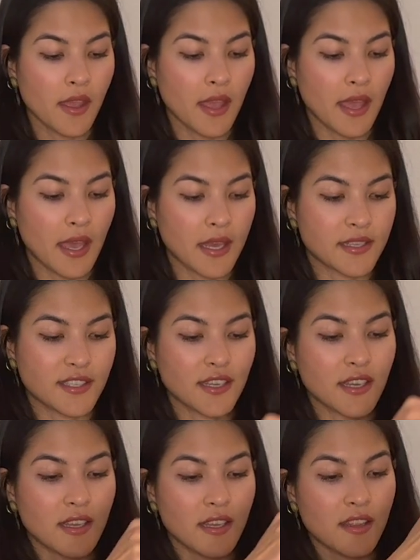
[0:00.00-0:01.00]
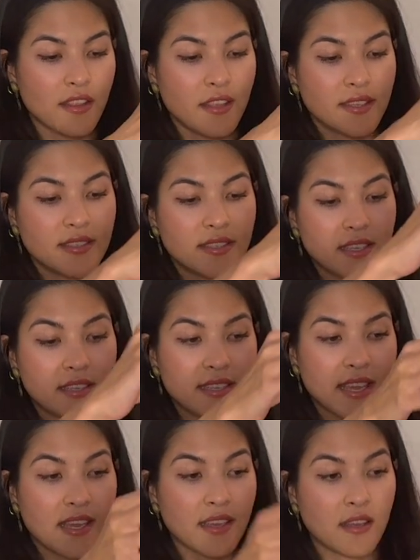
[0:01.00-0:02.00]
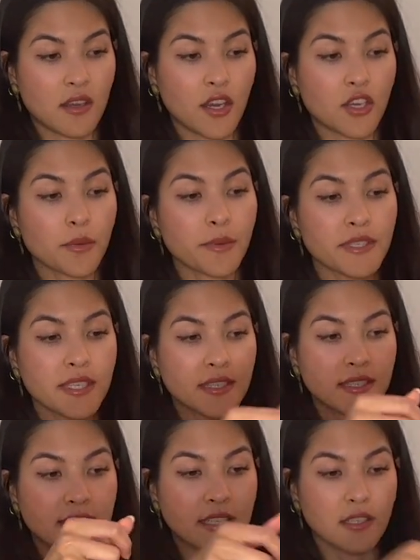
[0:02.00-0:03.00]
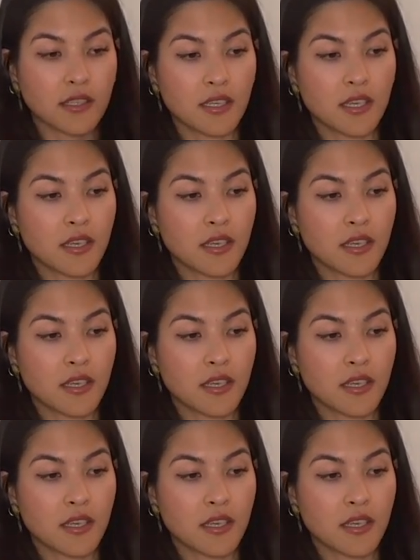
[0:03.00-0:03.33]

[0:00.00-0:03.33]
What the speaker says: And this is a 100% silk